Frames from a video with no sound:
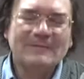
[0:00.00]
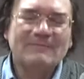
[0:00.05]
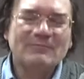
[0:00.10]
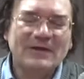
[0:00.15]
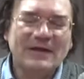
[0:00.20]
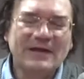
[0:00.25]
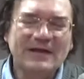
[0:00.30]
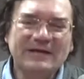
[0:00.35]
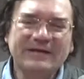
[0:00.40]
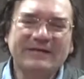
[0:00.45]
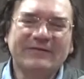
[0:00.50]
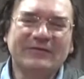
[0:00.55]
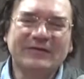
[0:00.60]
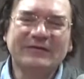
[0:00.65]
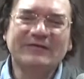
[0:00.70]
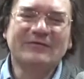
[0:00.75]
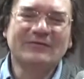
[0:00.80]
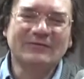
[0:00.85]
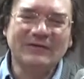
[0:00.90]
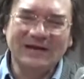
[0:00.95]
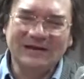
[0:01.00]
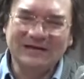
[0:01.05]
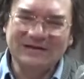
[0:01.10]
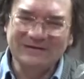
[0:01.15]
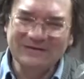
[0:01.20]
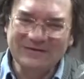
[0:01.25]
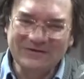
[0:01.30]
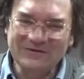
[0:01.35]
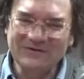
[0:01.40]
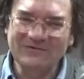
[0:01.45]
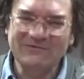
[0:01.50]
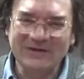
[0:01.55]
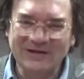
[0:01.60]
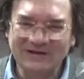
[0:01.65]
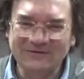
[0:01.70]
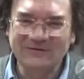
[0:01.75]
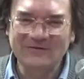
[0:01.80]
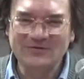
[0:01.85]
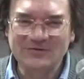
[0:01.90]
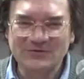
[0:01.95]
It is exactly your
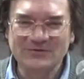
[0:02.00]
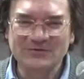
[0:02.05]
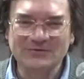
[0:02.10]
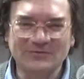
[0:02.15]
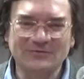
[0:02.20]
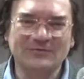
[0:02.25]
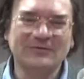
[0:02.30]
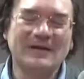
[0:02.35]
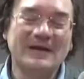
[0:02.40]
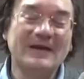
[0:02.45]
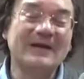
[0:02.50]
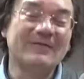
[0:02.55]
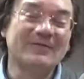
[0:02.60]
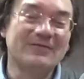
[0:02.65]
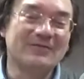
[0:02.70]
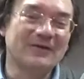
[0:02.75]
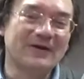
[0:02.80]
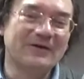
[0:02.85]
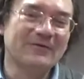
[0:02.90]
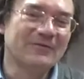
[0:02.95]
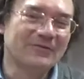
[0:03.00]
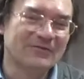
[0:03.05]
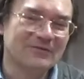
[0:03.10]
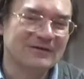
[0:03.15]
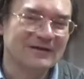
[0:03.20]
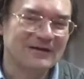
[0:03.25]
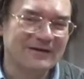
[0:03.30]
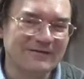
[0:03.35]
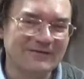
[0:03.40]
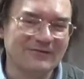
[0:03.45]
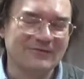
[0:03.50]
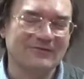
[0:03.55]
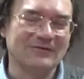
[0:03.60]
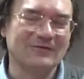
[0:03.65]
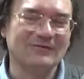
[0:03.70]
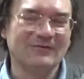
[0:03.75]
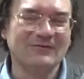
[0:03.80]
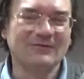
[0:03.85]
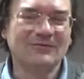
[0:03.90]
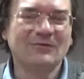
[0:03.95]
attitude in those
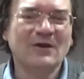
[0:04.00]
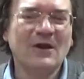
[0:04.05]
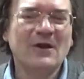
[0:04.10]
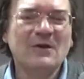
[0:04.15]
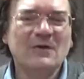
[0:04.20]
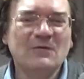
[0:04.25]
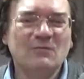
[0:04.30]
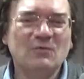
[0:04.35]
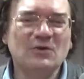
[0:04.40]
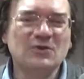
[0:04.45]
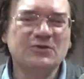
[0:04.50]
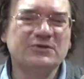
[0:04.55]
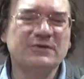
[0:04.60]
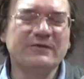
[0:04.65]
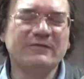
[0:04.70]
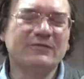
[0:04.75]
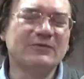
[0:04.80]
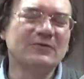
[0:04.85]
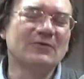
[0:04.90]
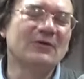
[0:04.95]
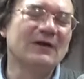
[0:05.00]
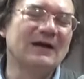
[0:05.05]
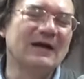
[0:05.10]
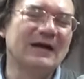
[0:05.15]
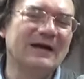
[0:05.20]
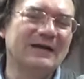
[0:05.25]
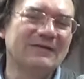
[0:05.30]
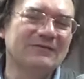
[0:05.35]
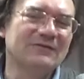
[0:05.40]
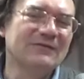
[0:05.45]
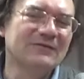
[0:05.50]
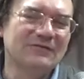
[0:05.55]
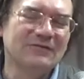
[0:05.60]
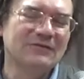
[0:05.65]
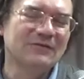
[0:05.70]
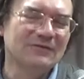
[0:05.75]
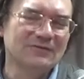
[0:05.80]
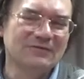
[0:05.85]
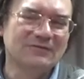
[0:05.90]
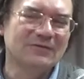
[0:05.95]
cases, which is your
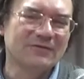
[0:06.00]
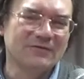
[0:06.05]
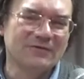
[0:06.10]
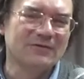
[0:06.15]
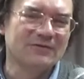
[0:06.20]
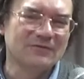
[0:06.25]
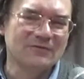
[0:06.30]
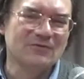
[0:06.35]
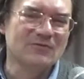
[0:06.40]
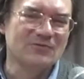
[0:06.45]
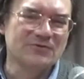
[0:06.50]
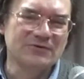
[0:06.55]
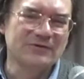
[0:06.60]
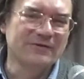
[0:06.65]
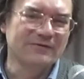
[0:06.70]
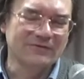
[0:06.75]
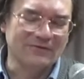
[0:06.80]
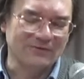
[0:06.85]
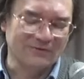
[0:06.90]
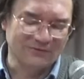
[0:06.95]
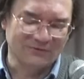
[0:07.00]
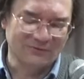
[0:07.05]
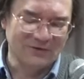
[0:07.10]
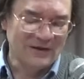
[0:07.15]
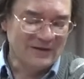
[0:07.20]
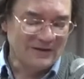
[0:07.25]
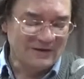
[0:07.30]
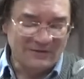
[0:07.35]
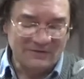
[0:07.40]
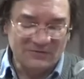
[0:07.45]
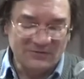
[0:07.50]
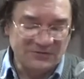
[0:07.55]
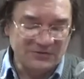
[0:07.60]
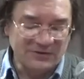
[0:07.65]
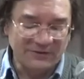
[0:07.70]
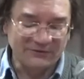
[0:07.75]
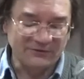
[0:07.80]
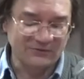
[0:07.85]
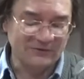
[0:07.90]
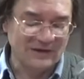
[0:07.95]
attitude to the Lord Jesus.
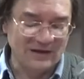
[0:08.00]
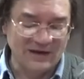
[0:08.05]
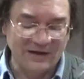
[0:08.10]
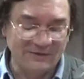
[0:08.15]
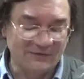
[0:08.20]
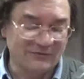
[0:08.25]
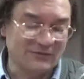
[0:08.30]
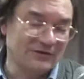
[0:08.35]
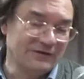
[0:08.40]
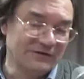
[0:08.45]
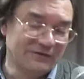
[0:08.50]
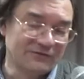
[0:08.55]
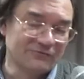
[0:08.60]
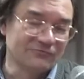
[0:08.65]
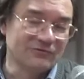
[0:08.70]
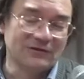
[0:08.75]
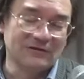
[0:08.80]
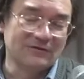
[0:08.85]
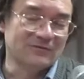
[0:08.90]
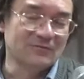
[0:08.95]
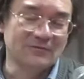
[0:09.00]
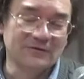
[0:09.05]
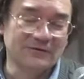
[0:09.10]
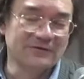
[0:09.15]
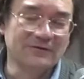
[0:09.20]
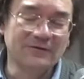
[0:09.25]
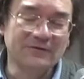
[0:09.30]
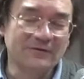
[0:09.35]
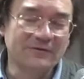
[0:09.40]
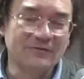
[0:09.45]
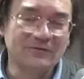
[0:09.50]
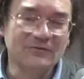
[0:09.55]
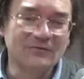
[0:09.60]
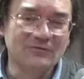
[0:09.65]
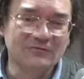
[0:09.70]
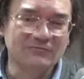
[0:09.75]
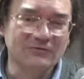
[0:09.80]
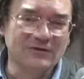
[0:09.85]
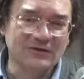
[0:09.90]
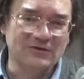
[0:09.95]
Just as Israel were not at
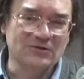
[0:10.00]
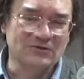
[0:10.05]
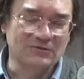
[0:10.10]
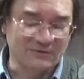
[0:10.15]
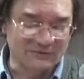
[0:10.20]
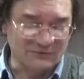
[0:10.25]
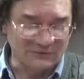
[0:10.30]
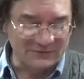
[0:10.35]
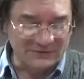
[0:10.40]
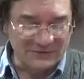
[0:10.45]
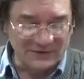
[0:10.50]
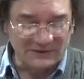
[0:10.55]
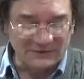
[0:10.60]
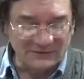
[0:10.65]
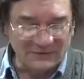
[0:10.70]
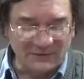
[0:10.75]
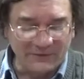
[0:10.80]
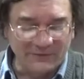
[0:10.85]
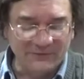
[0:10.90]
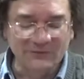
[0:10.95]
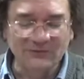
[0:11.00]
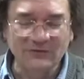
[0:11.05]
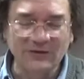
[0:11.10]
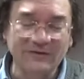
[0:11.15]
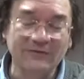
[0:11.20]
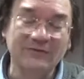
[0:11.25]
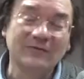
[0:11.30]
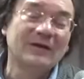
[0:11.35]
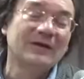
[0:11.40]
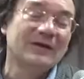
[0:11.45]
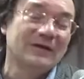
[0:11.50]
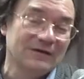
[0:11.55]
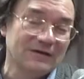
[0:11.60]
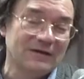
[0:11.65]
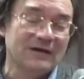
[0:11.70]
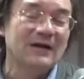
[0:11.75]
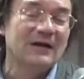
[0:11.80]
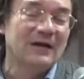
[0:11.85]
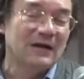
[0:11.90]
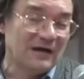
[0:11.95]
all righteous, and yet God says,
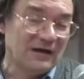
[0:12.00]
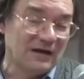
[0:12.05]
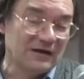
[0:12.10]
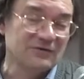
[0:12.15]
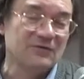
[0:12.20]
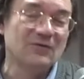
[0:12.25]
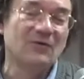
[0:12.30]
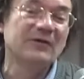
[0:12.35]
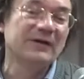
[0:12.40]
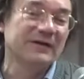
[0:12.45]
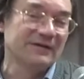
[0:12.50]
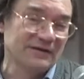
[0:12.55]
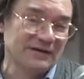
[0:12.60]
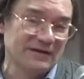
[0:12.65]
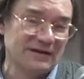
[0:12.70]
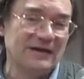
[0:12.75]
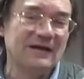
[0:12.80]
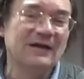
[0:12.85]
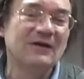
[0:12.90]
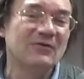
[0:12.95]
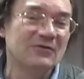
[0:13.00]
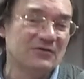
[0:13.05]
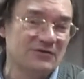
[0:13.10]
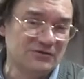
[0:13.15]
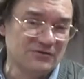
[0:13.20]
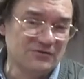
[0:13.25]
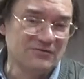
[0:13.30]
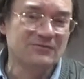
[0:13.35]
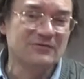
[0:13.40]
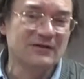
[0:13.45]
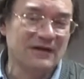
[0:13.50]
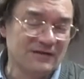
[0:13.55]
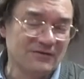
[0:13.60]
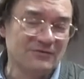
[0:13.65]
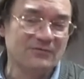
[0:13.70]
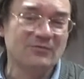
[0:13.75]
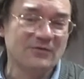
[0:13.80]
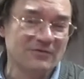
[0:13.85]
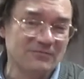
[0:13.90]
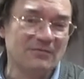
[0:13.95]
yeah, according to how you
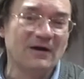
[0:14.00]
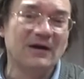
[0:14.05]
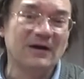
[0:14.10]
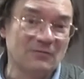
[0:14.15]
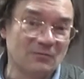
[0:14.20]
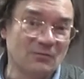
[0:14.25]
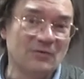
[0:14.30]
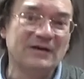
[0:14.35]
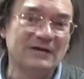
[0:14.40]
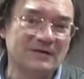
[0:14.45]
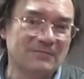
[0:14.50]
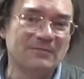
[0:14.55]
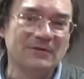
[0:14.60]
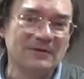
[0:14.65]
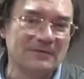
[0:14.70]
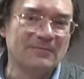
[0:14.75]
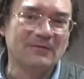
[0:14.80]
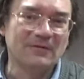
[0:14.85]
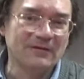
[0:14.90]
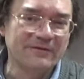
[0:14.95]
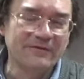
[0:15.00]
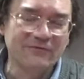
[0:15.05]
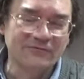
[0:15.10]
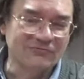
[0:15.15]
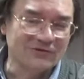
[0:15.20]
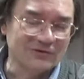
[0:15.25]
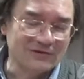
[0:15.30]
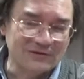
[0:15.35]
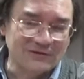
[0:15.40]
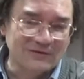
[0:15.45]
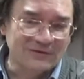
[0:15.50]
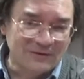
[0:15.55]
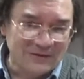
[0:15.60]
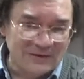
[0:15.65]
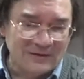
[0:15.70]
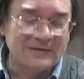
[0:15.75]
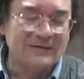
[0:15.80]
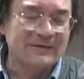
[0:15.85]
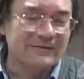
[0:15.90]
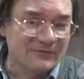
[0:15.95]
dealt with my weak people Israel,
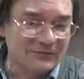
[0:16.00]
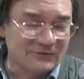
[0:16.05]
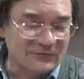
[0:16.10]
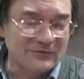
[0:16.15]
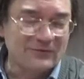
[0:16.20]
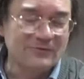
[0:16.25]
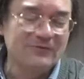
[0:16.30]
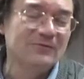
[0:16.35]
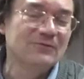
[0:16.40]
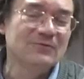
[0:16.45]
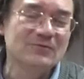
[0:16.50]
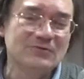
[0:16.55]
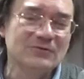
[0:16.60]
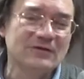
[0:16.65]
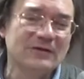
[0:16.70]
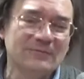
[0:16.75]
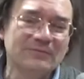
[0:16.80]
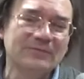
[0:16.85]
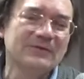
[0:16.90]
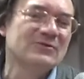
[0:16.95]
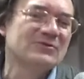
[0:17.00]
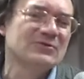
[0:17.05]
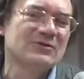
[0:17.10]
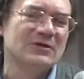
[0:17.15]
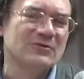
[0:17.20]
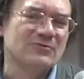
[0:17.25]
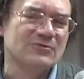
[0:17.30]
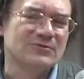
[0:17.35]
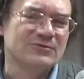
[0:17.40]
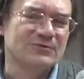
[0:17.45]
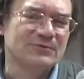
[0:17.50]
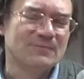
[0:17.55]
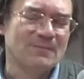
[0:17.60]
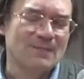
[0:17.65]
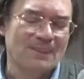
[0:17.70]
so you shall be judged.